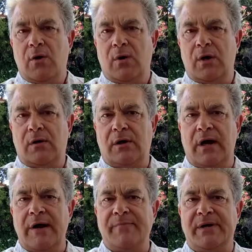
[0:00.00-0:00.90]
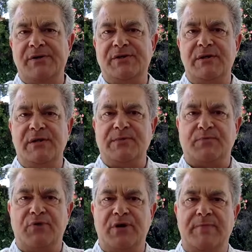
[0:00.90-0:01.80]
Well, I'm guessing there's a
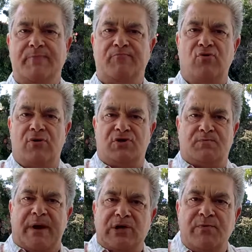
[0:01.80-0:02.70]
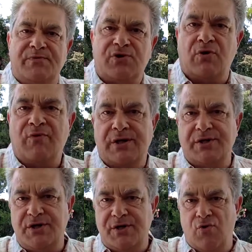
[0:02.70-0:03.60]
pretty broad spectrum of
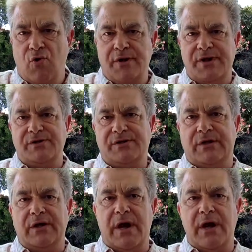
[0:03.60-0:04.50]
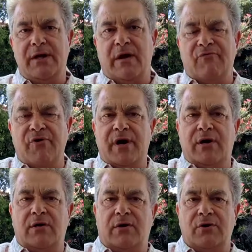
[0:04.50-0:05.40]
songwriters in your audience today, covering
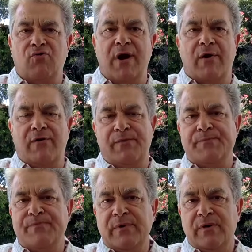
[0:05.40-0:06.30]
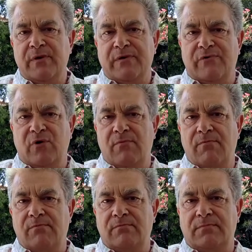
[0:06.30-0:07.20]
a lot of ground,
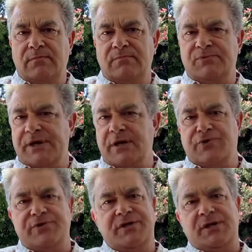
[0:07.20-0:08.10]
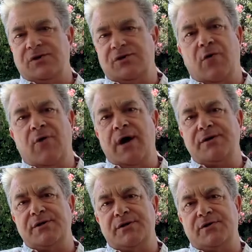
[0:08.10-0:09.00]
from, say, country
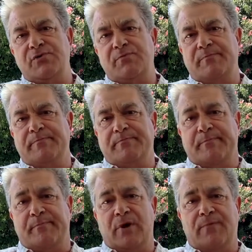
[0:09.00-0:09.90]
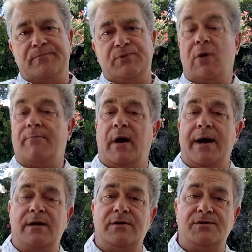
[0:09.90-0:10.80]
singer-songwriters to pop
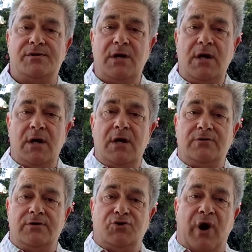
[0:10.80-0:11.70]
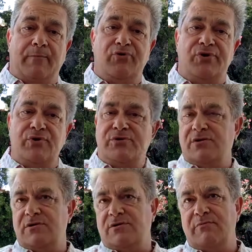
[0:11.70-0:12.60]
top-liners to track
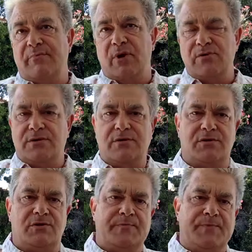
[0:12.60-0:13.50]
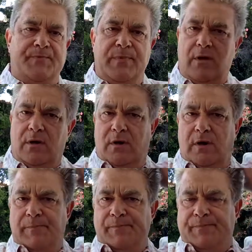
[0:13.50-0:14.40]
producers, composers. I